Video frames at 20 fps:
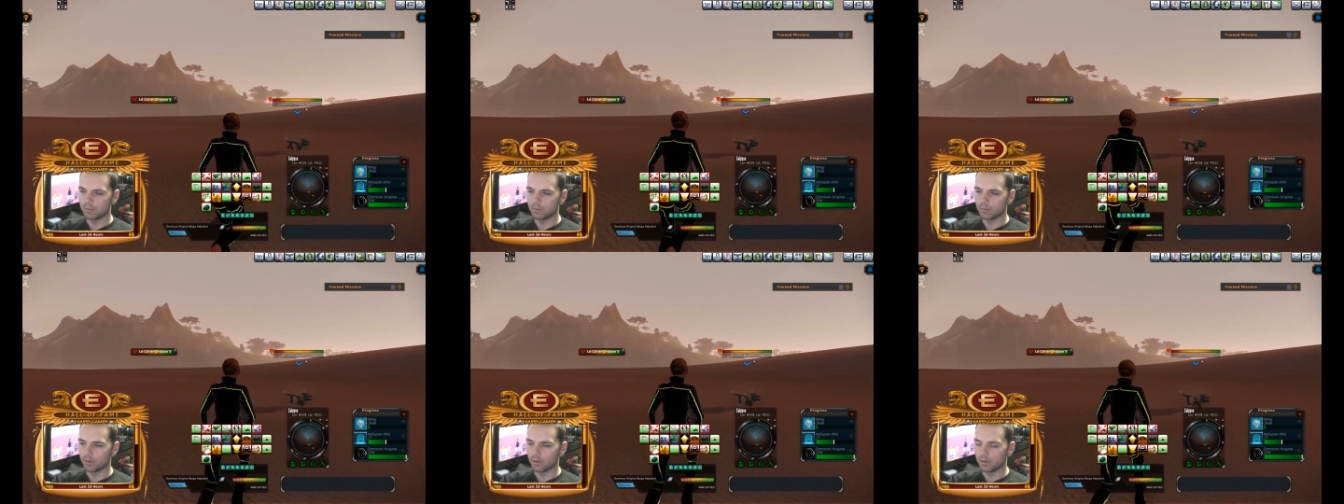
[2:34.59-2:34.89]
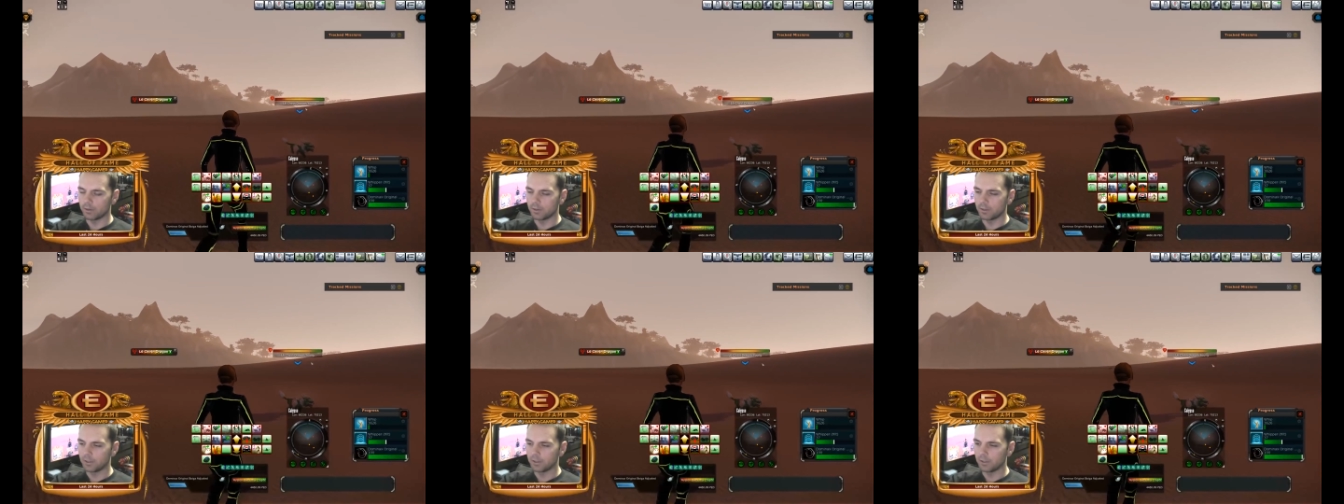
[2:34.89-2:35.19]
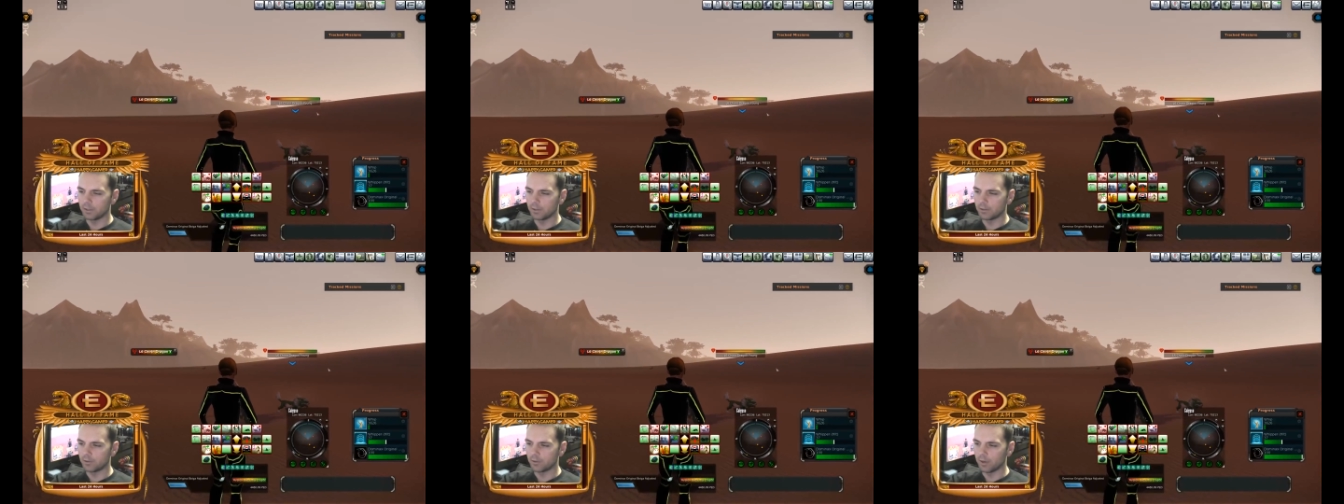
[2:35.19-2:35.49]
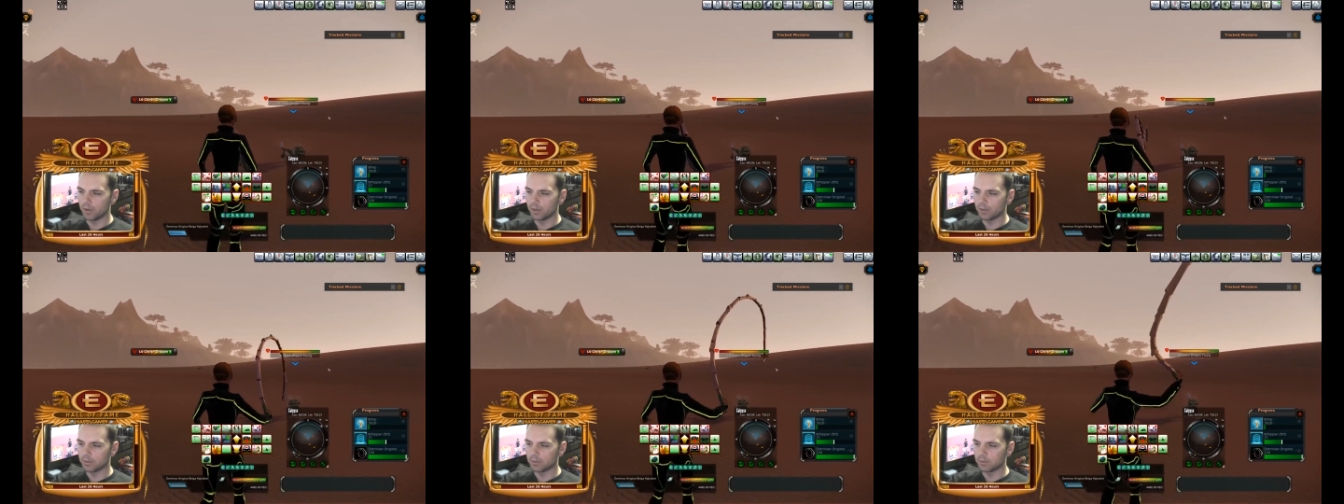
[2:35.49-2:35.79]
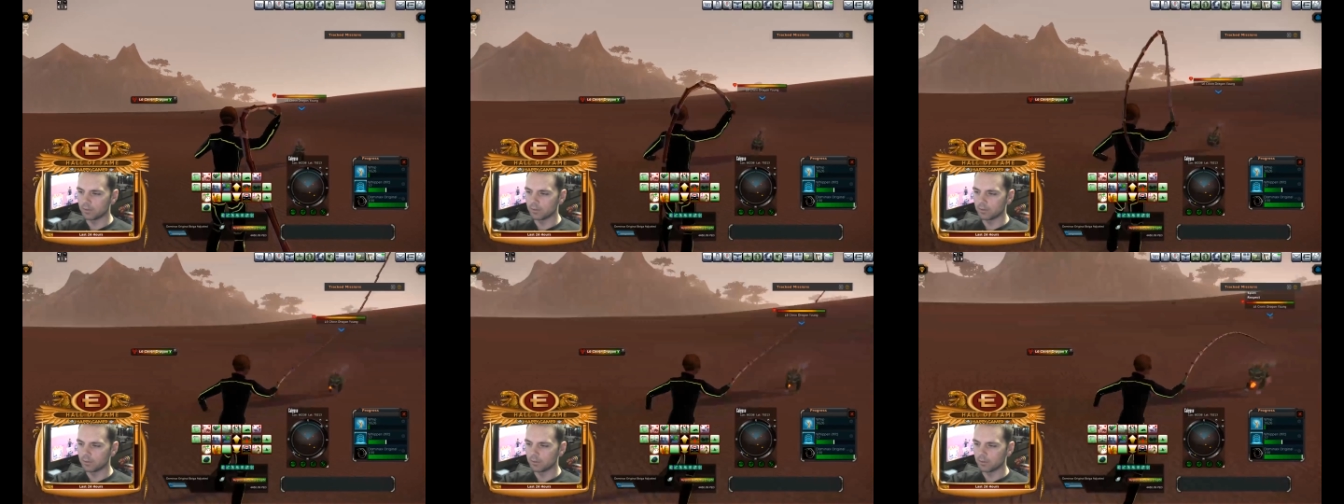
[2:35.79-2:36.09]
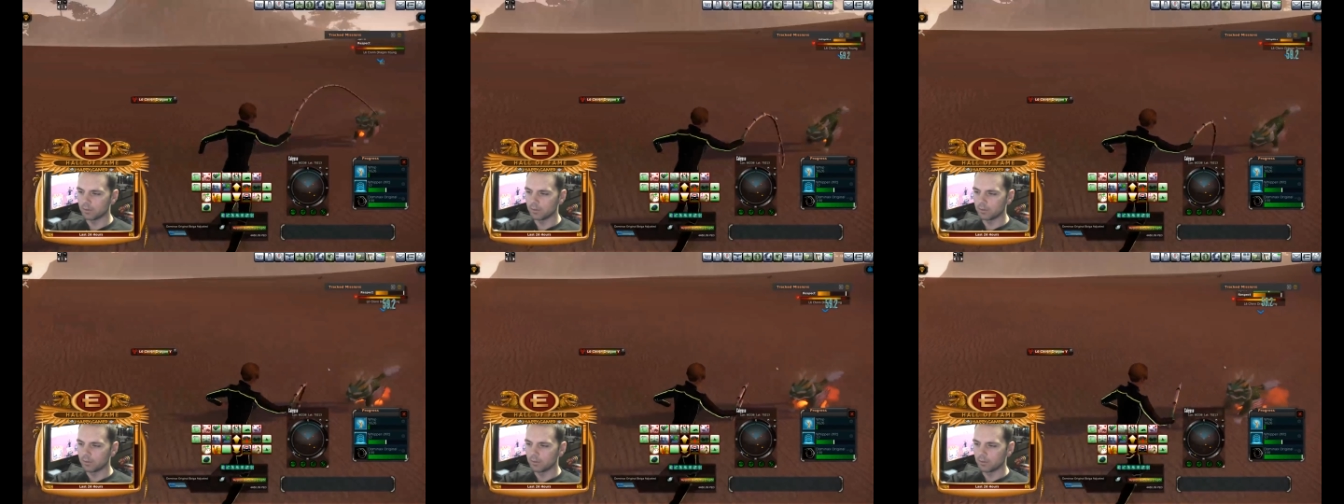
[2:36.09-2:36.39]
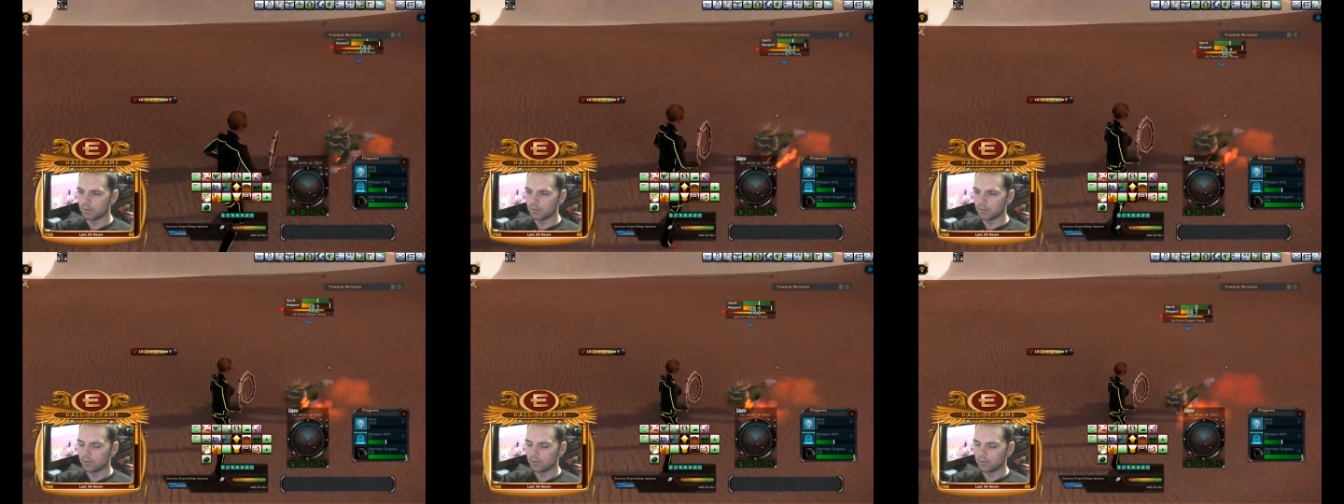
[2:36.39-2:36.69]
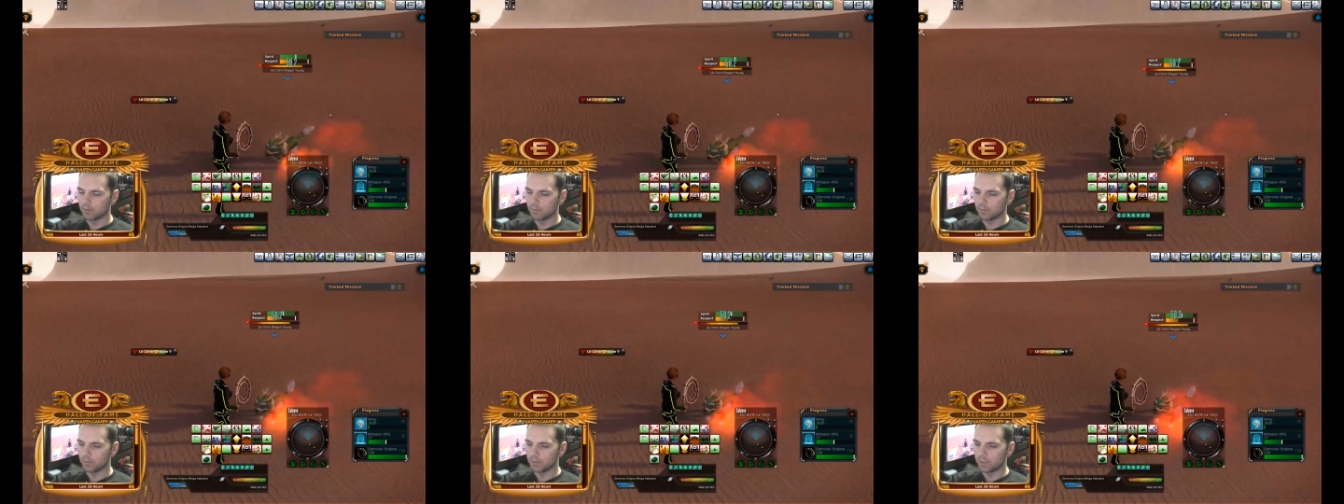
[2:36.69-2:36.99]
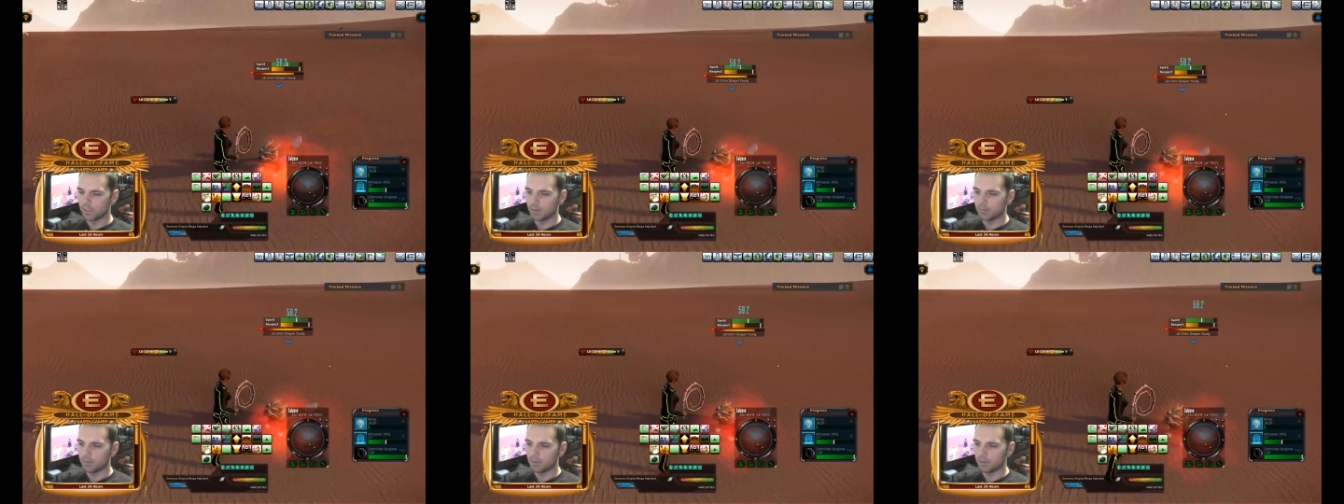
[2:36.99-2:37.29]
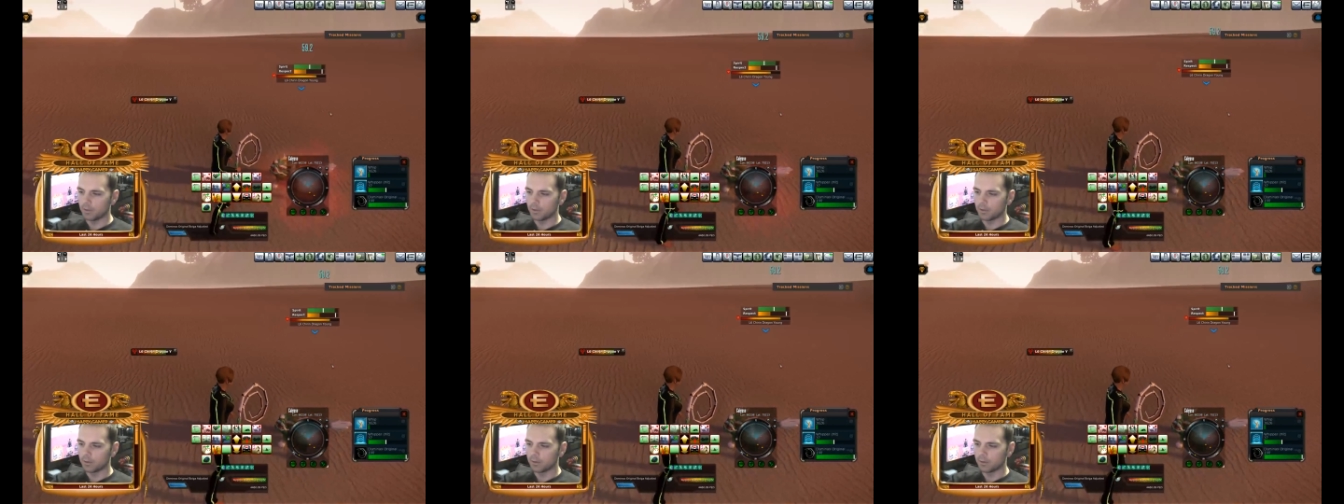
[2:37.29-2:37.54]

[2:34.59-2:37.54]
hunting these dragons with taming.